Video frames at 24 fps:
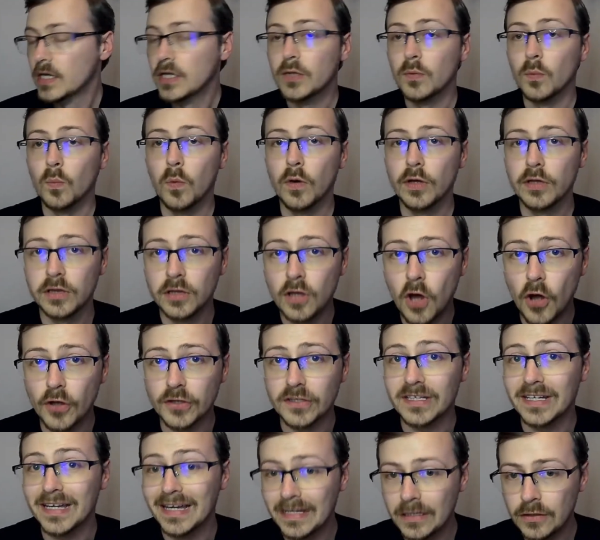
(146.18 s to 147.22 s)
was not
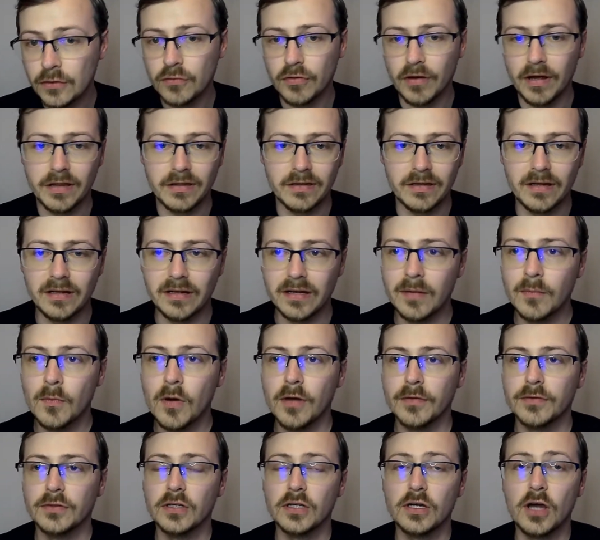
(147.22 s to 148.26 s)
interested in
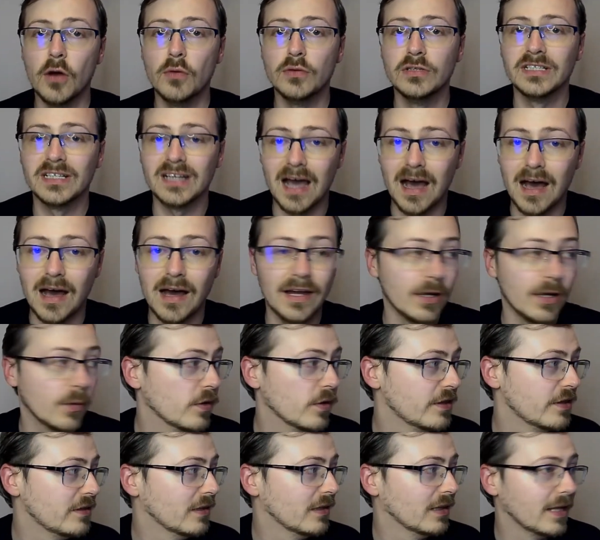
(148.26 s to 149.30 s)
what Dakota Kai
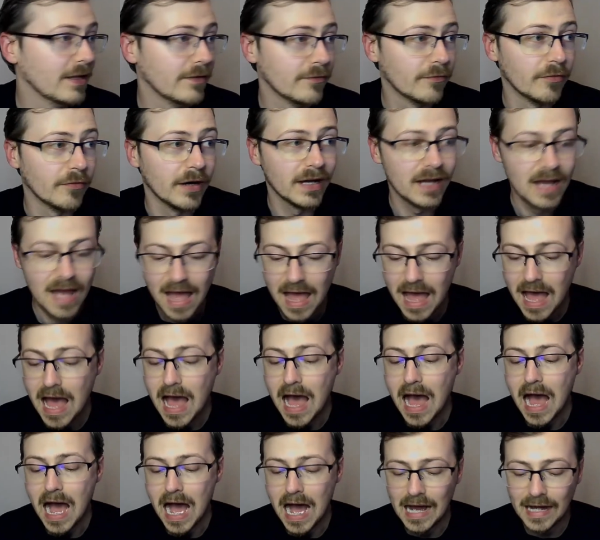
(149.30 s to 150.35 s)
was delivering.
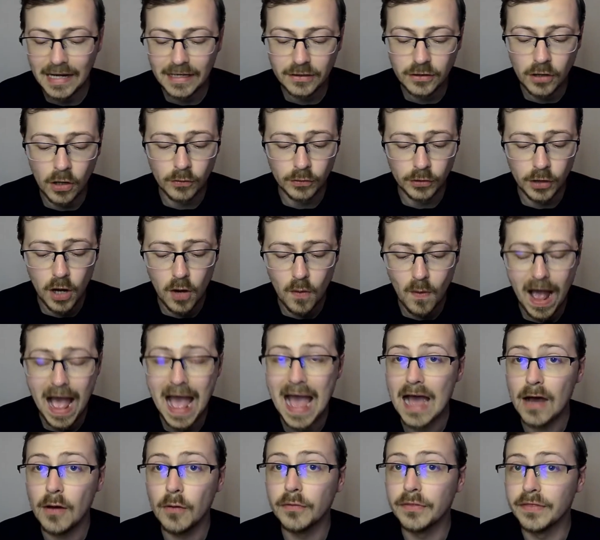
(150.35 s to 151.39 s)
I don't know
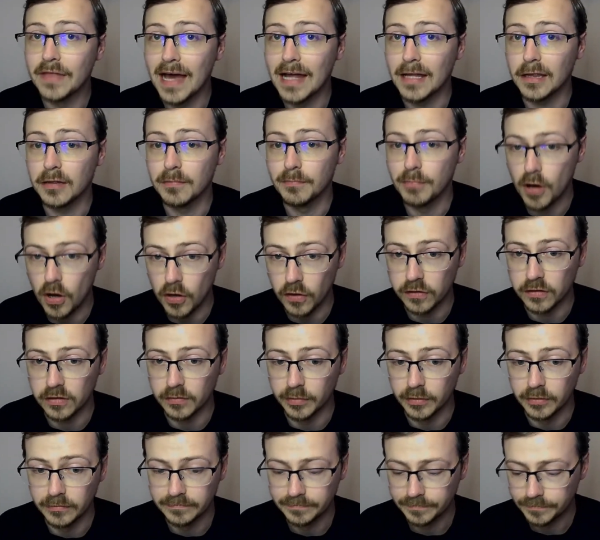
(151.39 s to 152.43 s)
how that's
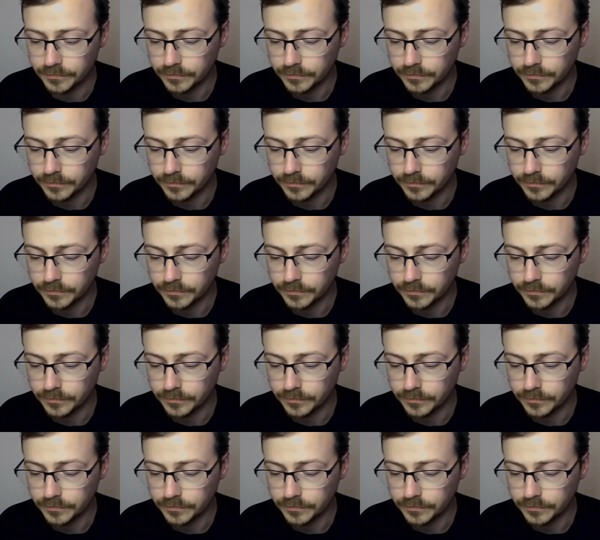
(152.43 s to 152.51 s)
possible.